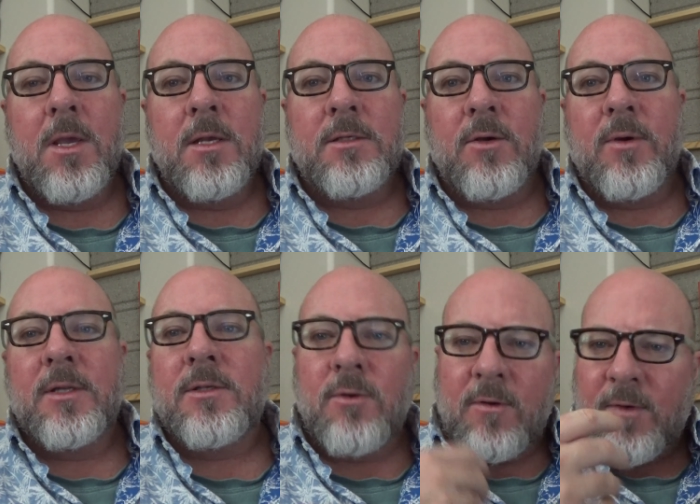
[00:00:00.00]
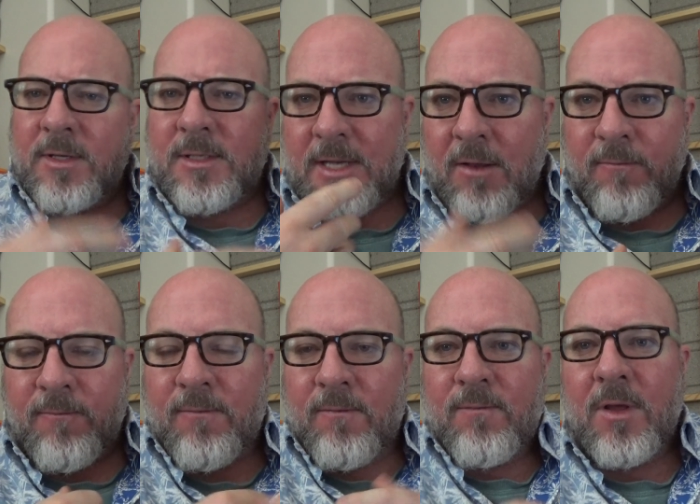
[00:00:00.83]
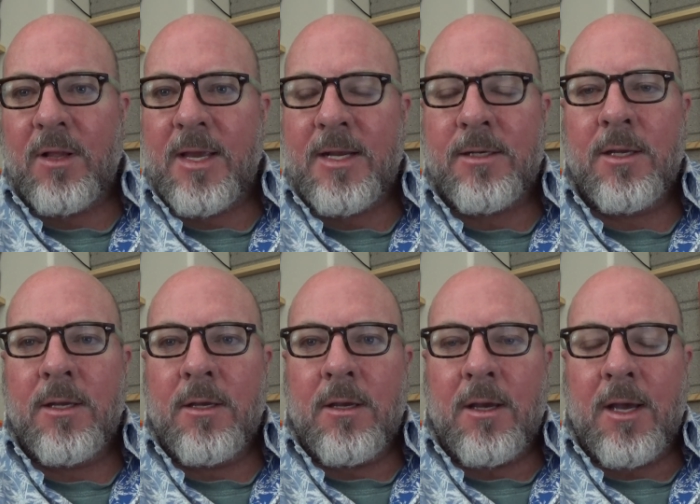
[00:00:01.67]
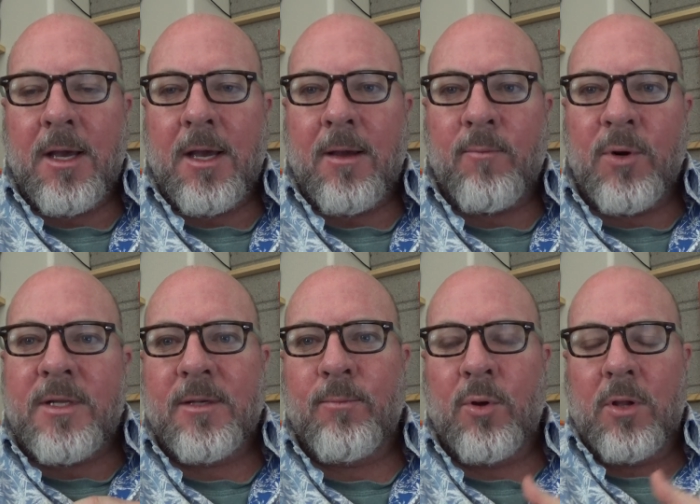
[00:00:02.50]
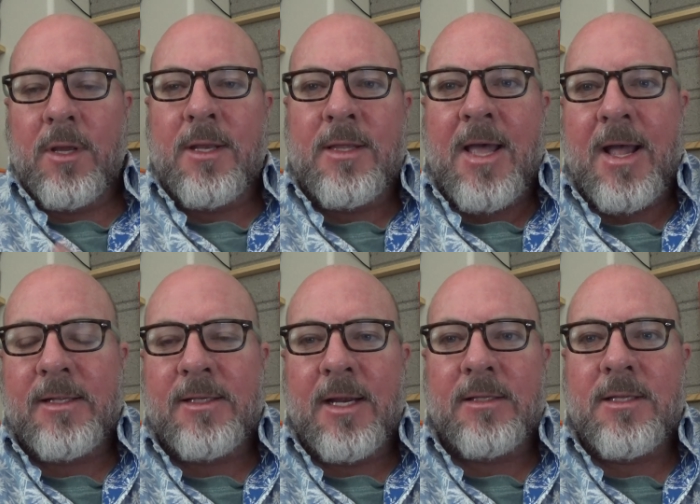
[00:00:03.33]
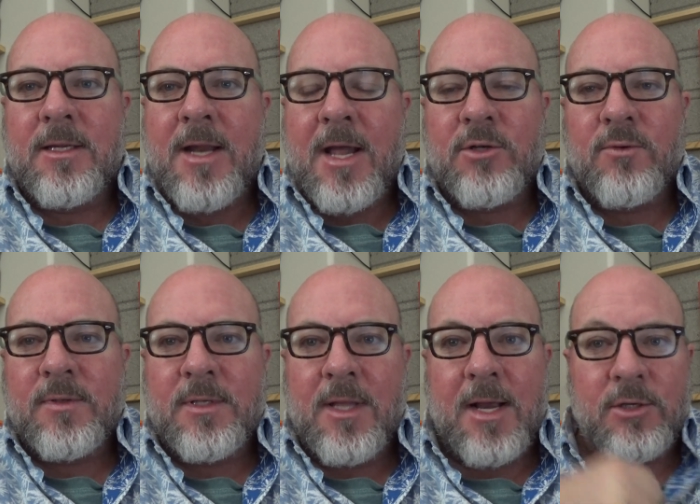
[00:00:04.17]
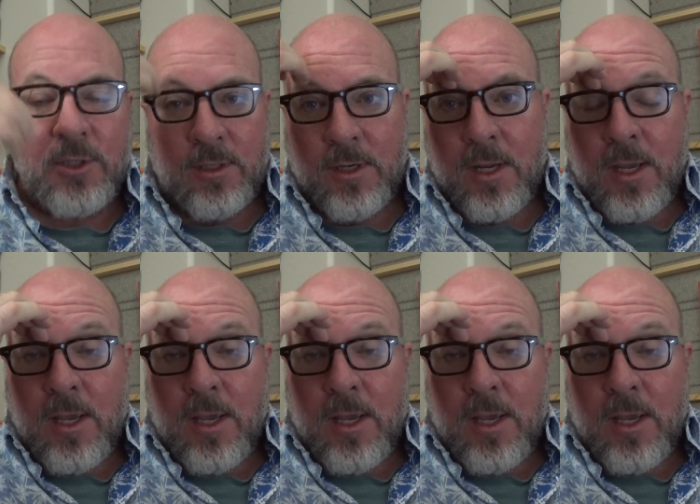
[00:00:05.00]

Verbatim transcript: So it's sort of a self-fulfilling uh, principle in that sense, that natural selection